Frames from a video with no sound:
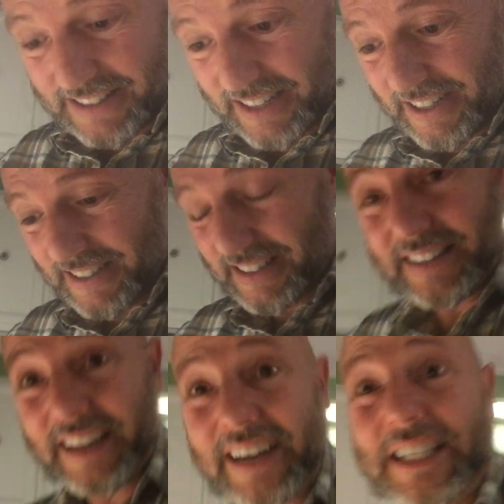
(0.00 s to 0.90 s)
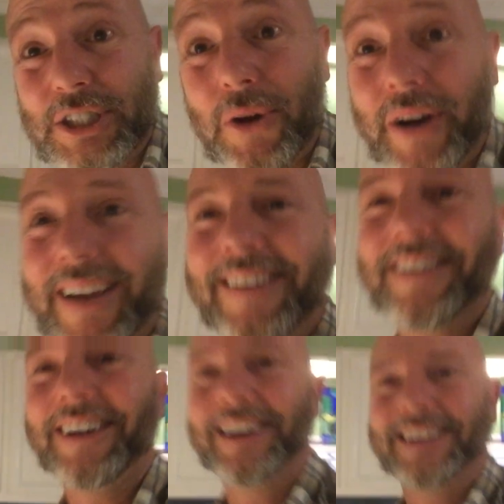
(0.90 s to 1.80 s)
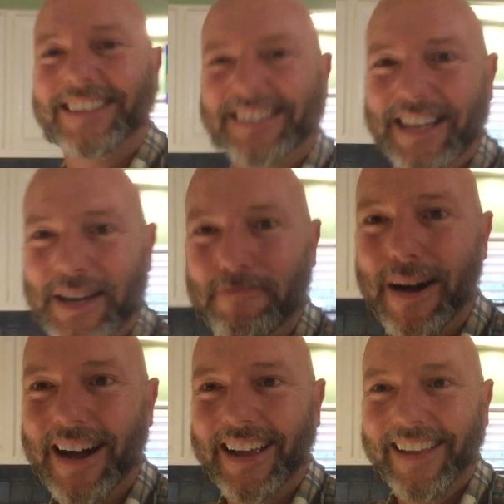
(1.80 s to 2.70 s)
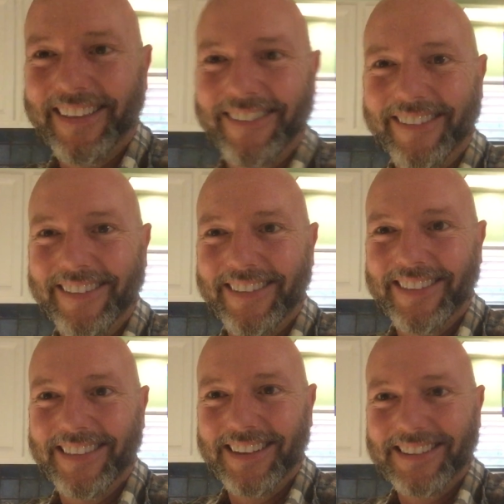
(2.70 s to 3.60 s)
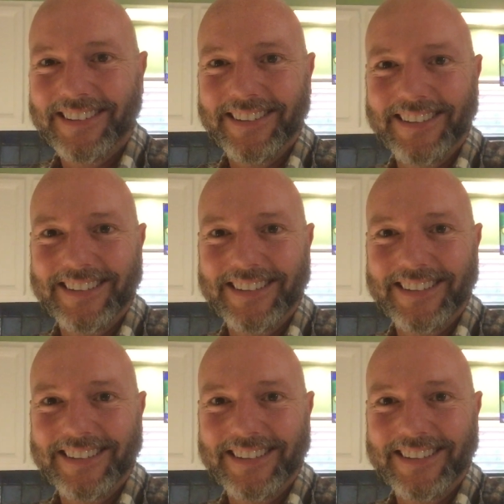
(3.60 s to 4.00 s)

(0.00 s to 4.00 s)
there, enjoy. See you, bye. Thanks.